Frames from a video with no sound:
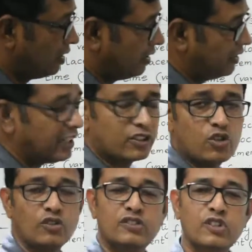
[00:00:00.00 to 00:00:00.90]
Let's
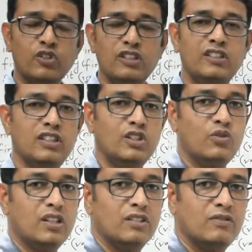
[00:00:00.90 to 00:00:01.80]
consider the third
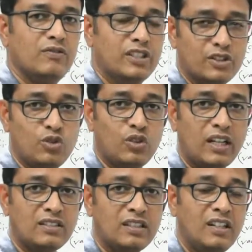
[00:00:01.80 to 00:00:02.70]
one, which is known
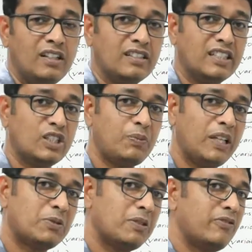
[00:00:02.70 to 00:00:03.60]
as
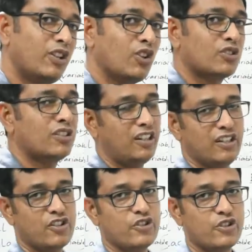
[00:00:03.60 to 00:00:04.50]
displacement velocity
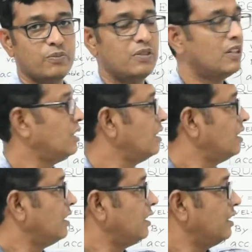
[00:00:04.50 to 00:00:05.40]
relationship.
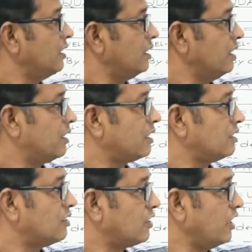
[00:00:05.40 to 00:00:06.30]
It
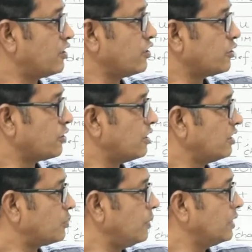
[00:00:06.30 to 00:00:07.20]
is the relationship in
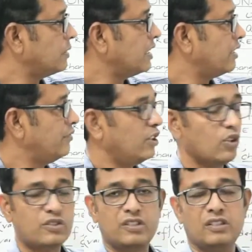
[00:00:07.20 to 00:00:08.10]
displacement and
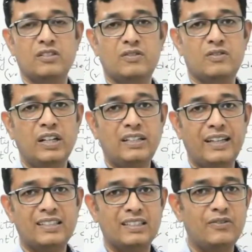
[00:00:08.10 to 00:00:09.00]
velocity, right?
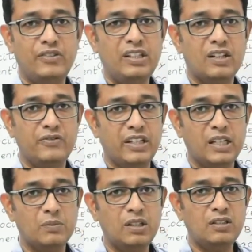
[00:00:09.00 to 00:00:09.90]
S and V are
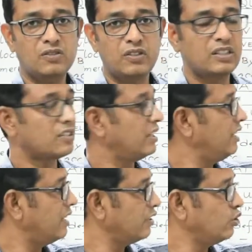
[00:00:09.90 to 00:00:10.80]
variables, rest
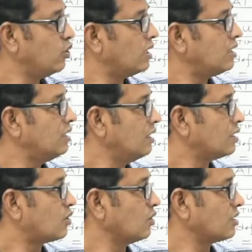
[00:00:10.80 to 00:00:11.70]
A and U are
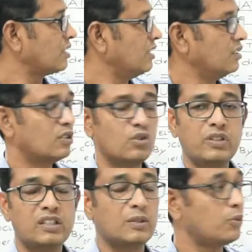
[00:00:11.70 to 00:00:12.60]
constant. So we
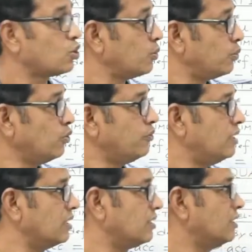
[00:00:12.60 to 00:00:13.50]
are supposed to prove
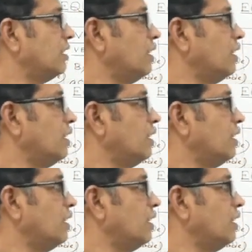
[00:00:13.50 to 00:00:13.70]
this.